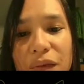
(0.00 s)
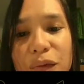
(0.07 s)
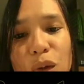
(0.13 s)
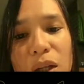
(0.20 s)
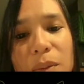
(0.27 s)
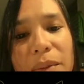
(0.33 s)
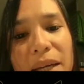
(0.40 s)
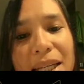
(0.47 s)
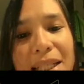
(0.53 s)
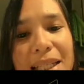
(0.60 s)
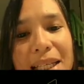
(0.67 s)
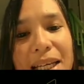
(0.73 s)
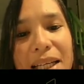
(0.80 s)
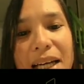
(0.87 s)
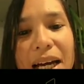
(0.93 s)
of
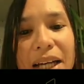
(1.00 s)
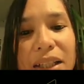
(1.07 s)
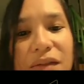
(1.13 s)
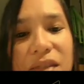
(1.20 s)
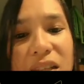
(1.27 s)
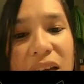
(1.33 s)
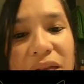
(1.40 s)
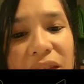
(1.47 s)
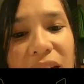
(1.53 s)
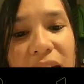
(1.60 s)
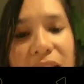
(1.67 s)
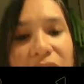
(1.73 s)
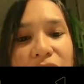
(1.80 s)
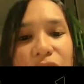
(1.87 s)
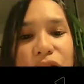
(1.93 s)
1280 and height of
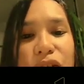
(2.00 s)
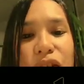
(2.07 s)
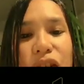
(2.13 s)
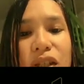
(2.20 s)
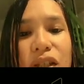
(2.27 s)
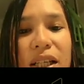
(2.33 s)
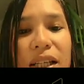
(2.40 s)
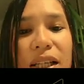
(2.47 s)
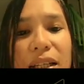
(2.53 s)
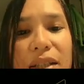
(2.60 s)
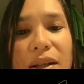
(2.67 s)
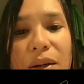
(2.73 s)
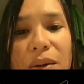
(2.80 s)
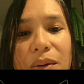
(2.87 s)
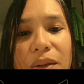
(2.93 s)
780. So just
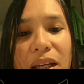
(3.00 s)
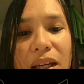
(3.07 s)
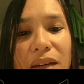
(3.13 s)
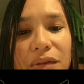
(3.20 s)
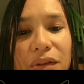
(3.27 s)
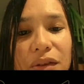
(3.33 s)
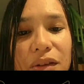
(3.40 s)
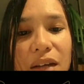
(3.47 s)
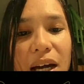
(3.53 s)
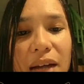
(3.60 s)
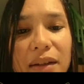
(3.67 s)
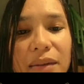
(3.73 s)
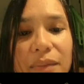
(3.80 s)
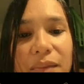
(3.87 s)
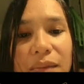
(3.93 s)
click OK for
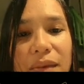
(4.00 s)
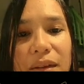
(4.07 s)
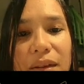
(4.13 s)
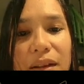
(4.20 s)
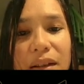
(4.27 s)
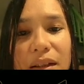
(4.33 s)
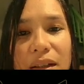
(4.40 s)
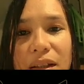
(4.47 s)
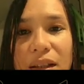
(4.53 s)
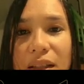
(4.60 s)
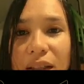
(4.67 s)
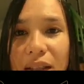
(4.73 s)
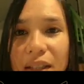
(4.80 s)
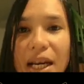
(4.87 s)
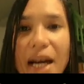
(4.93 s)
that.
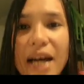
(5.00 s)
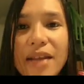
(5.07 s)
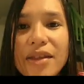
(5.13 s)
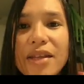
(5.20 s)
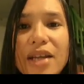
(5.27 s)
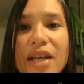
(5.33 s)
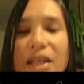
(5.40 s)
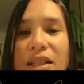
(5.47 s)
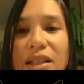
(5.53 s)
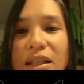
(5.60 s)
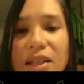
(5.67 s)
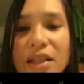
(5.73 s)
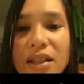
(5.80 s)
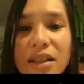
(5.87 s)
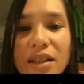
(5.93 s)
Yeah, and then